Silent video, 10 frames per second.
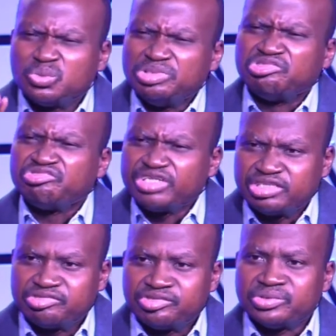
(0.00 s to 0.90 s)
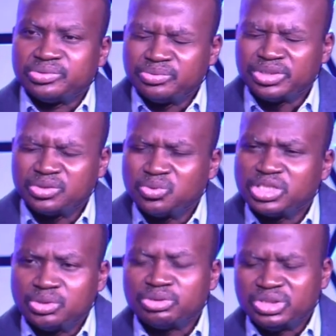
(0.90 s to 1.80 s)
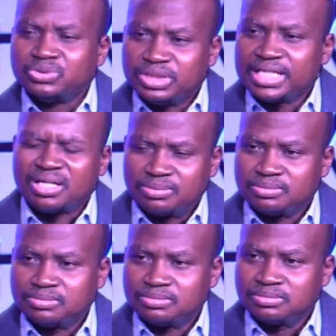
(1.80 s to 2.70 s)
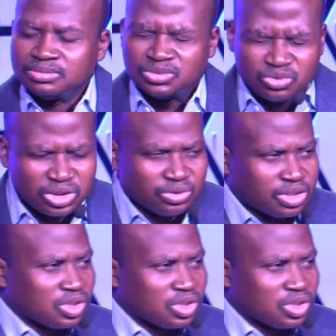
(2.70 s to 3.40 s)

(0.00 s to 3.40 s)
be faithful with what you are doing now. What you are